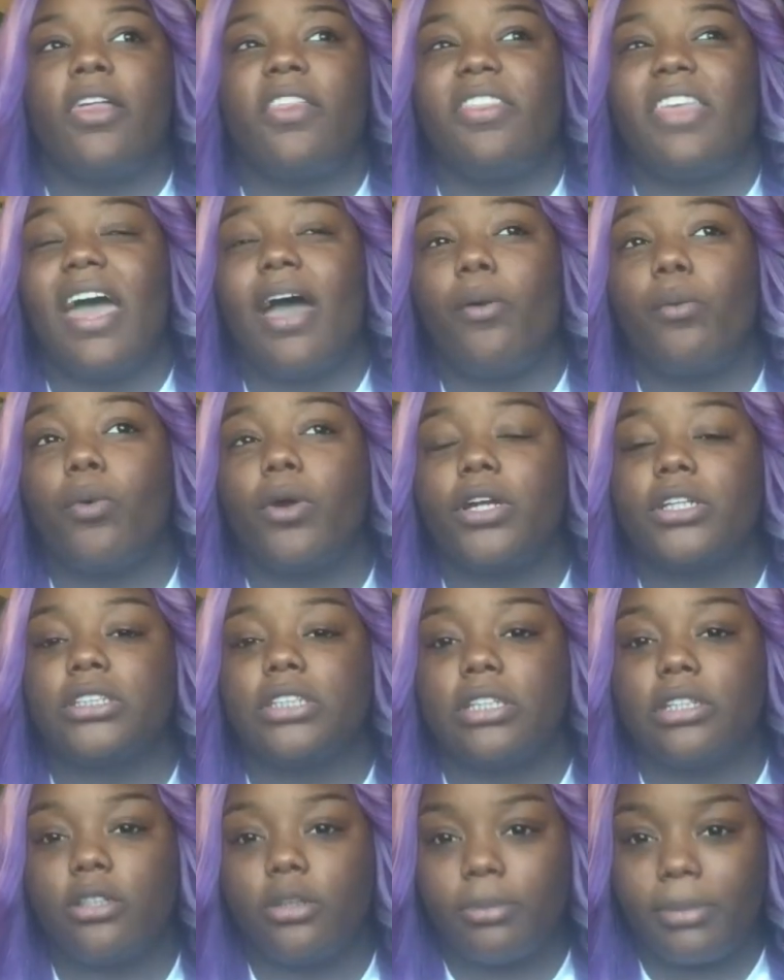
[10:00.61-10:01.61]
That worked a
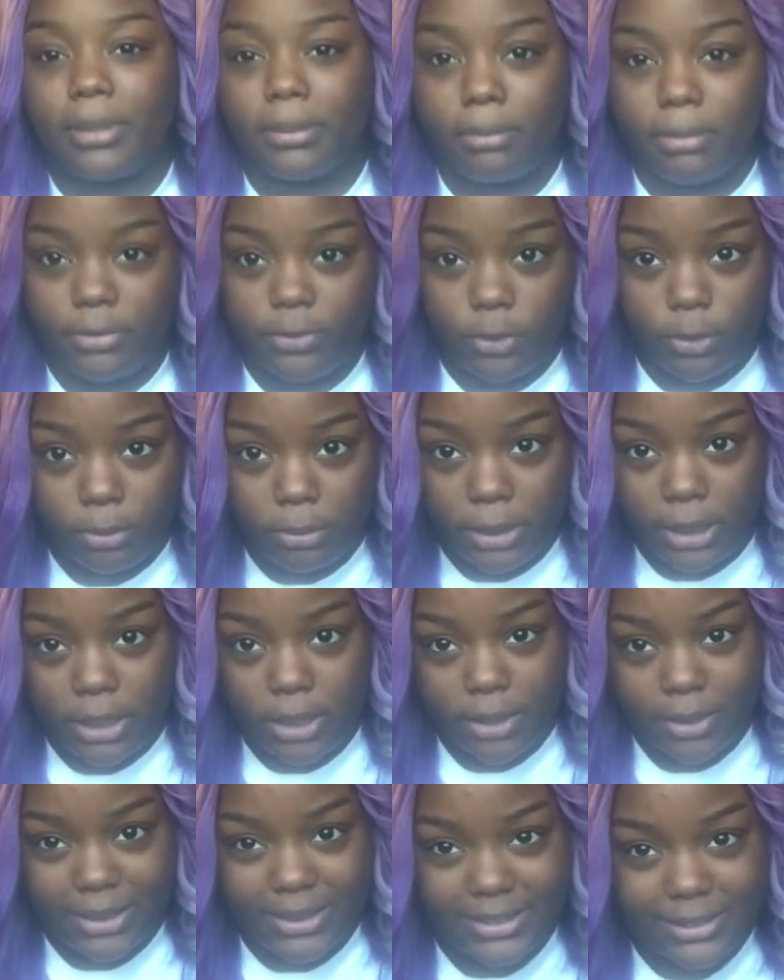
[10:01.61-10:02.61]
little bit, but for me
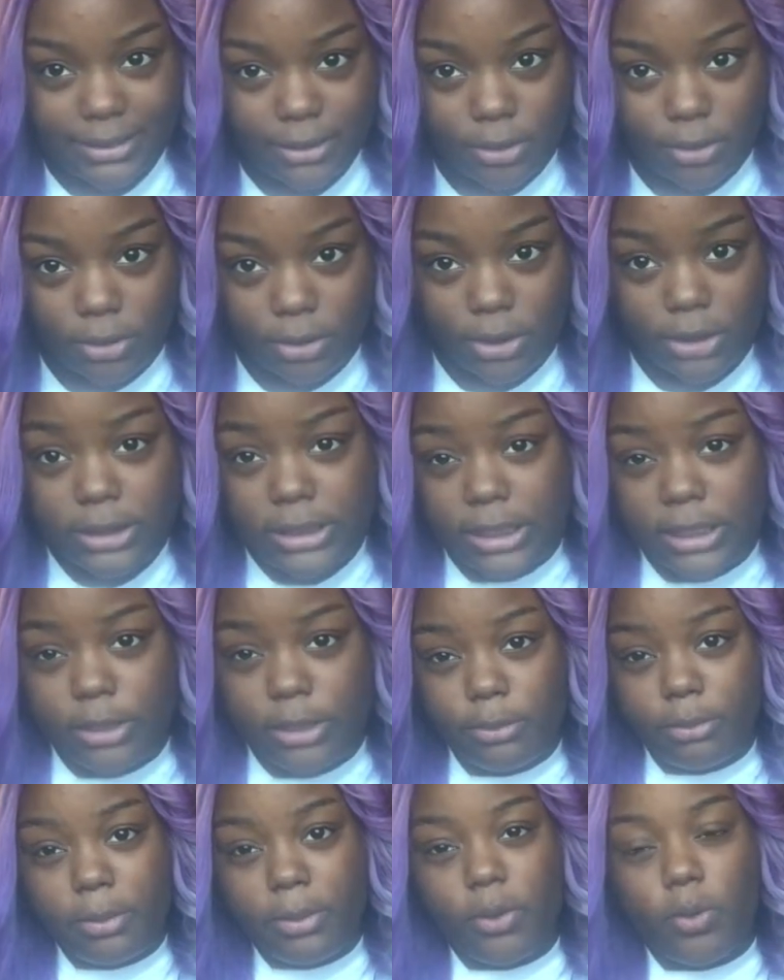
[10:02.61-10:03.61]
it still looked a
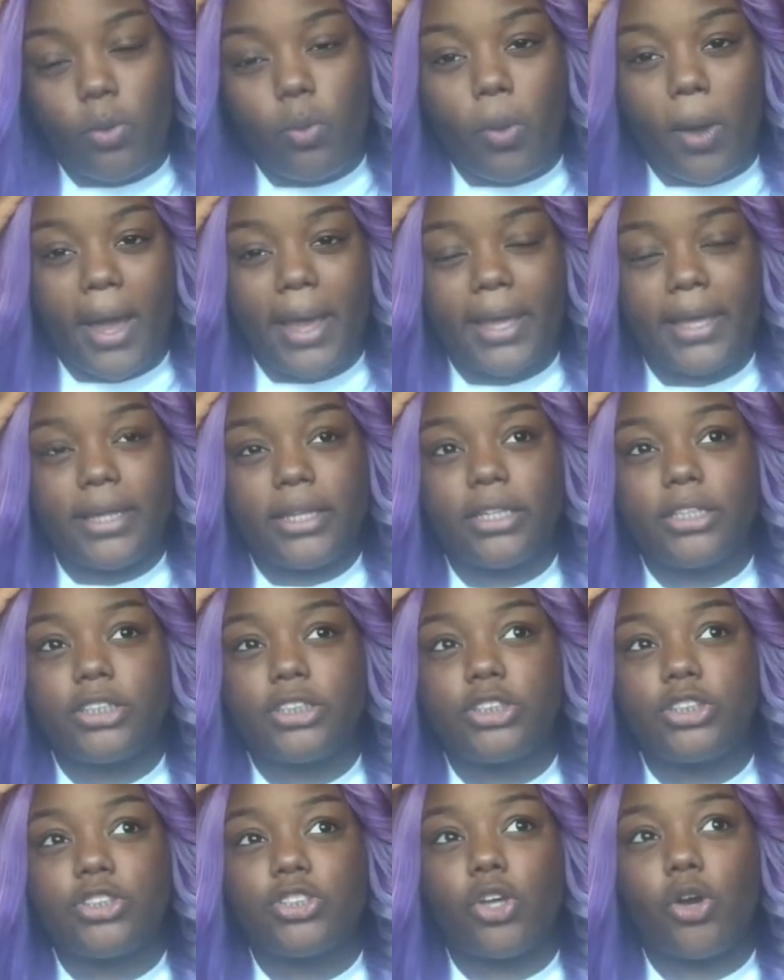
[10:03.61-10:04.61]
bit white,
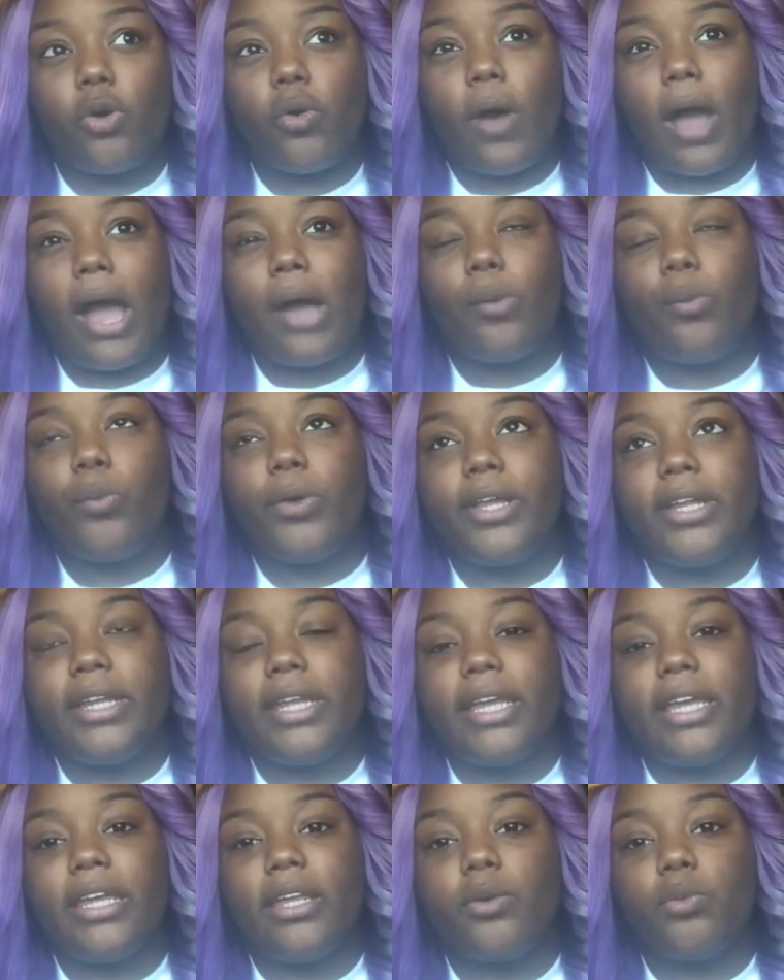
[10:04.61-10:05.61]
so I went
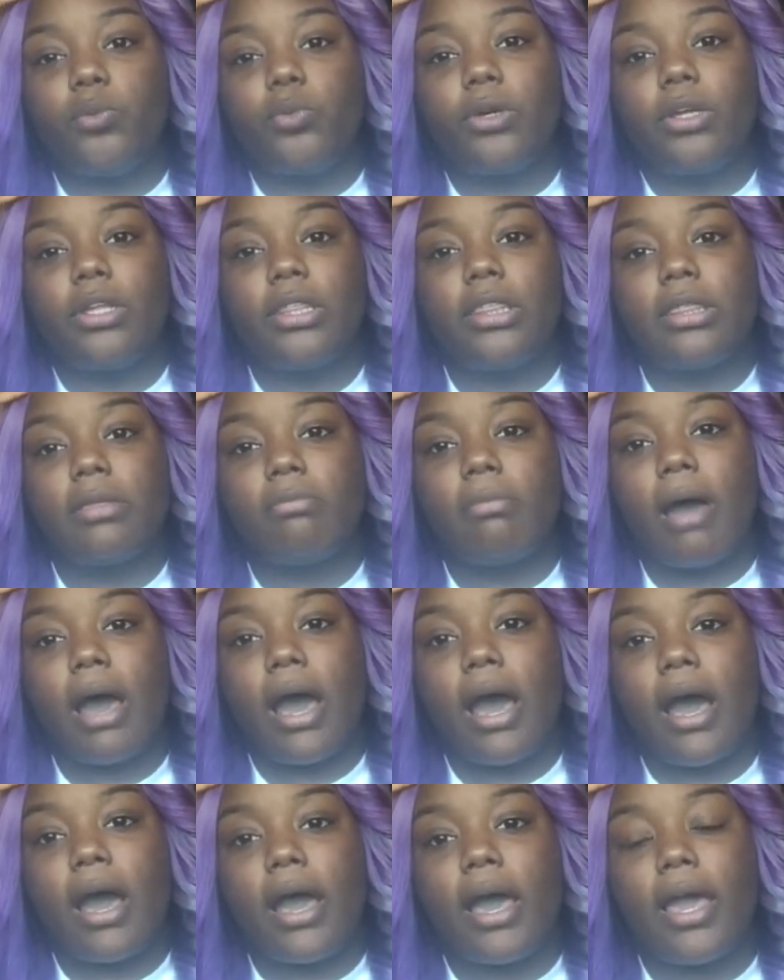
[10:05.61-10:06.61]
in with
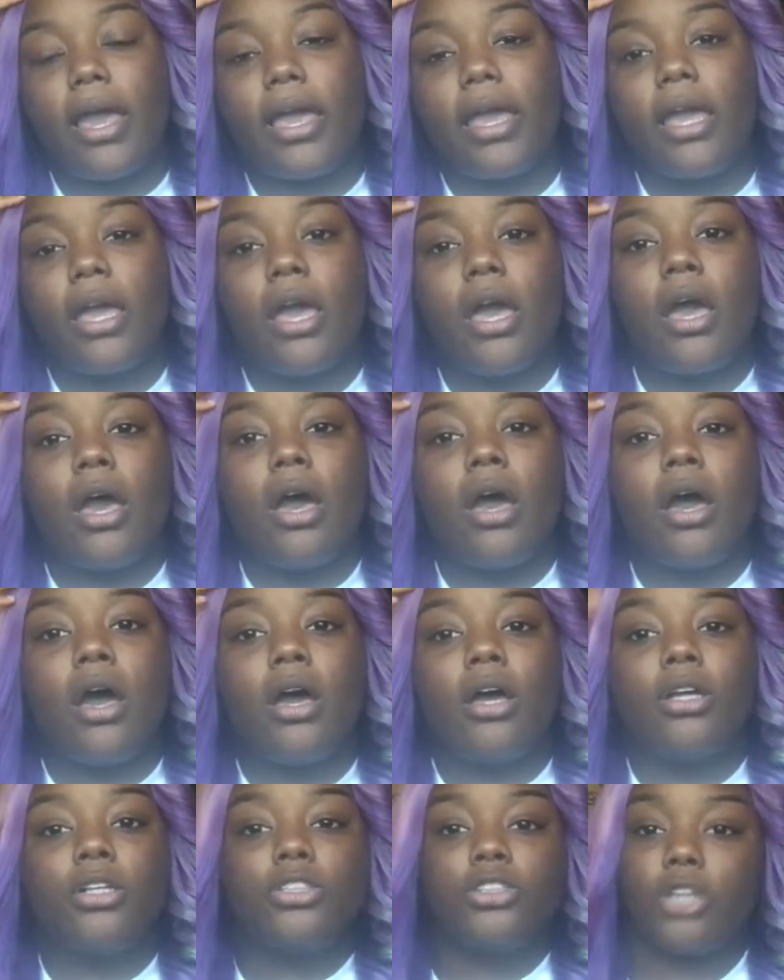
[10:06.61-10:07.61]
my
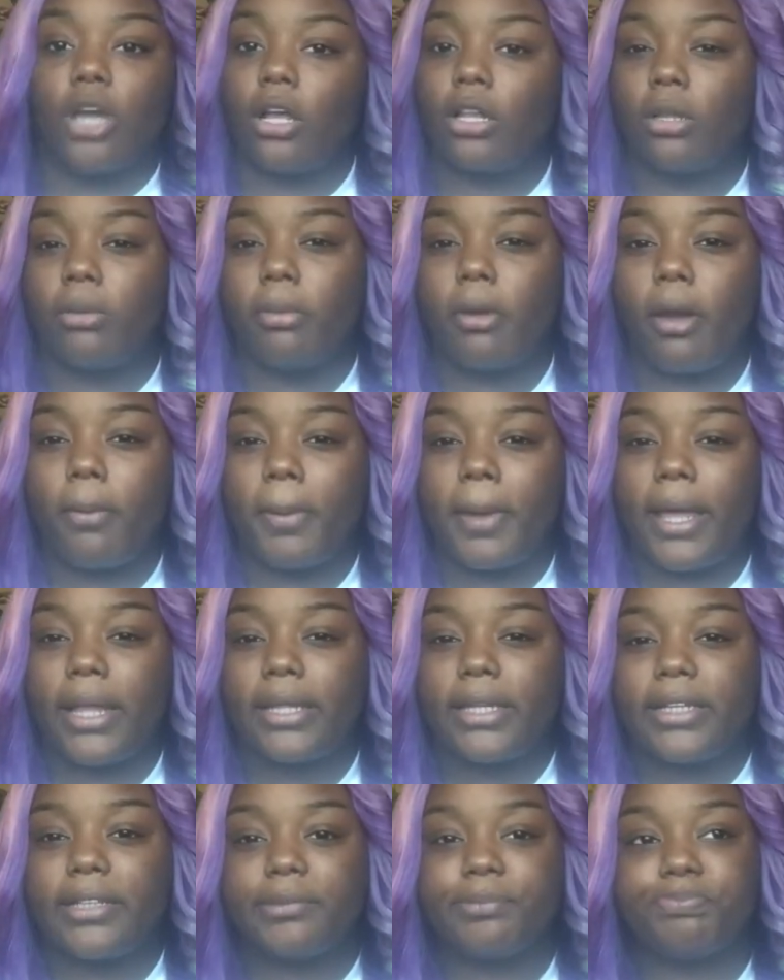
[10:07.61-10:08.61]
chocolate bar
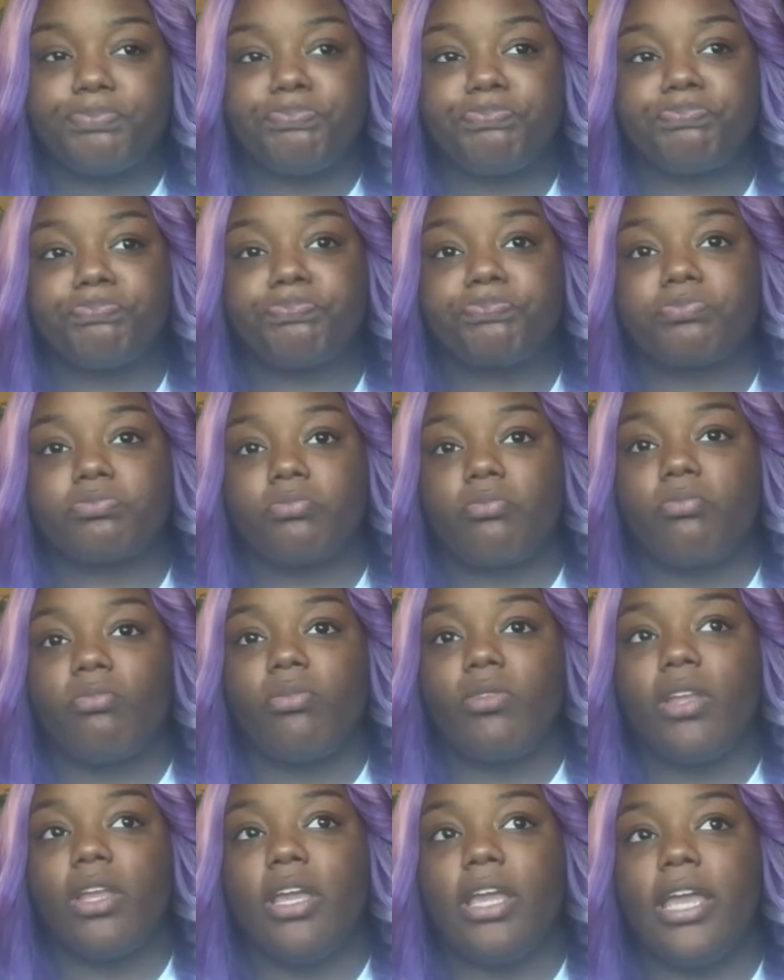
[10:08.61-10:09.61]
palette
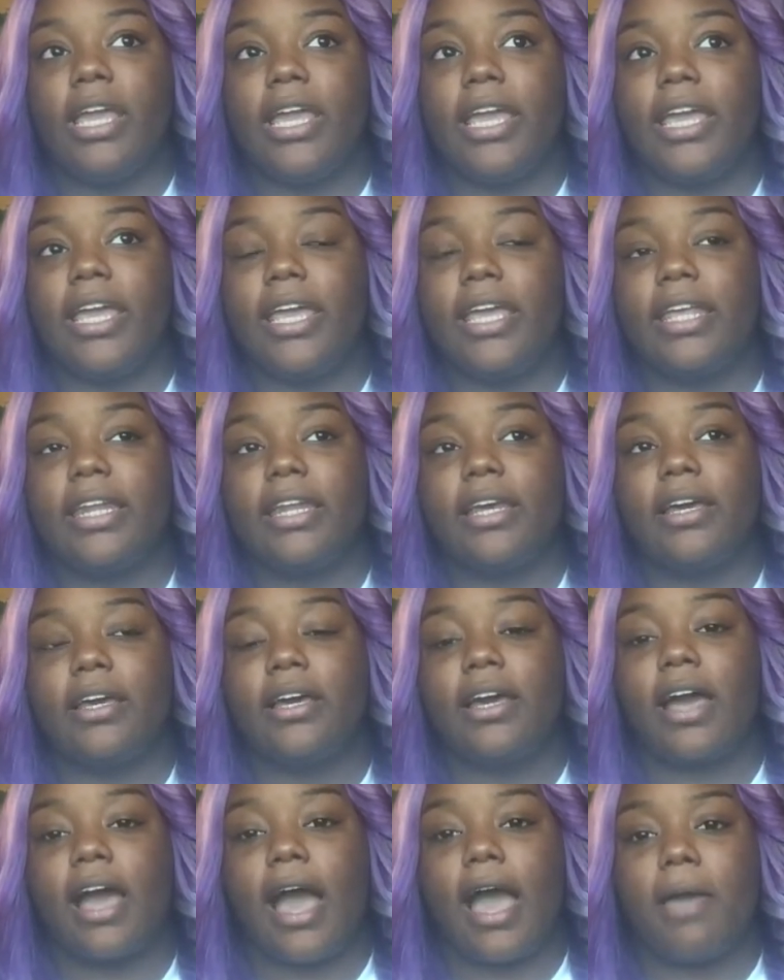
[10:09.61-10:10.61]
and
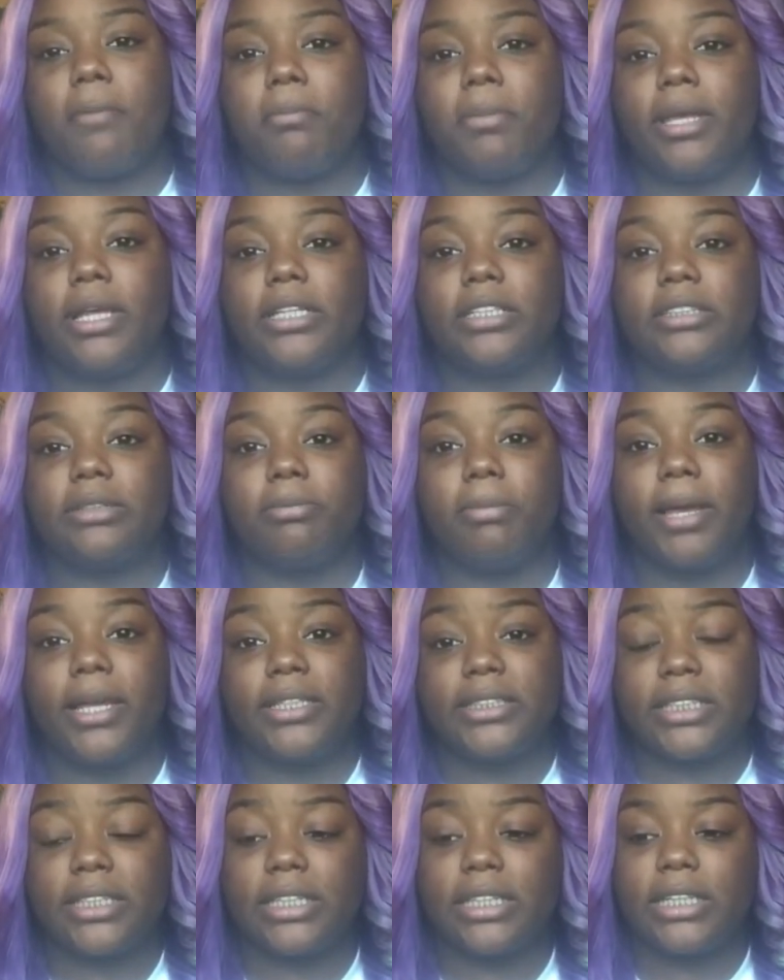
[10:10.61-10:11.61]
I mixed.
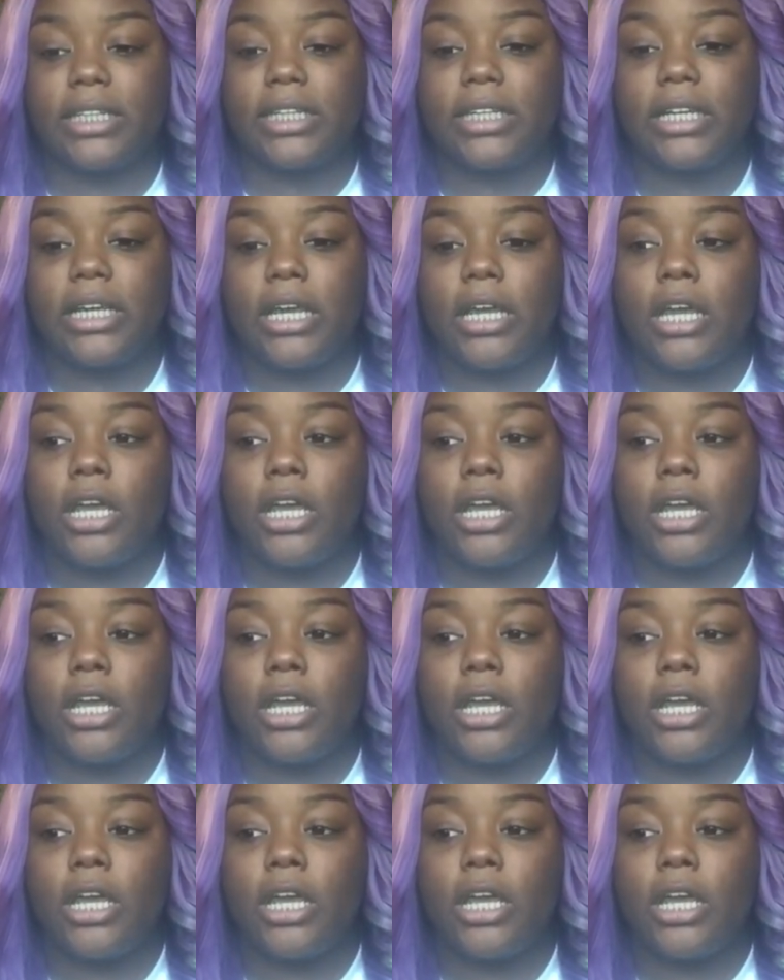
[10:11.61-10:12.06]
Basically,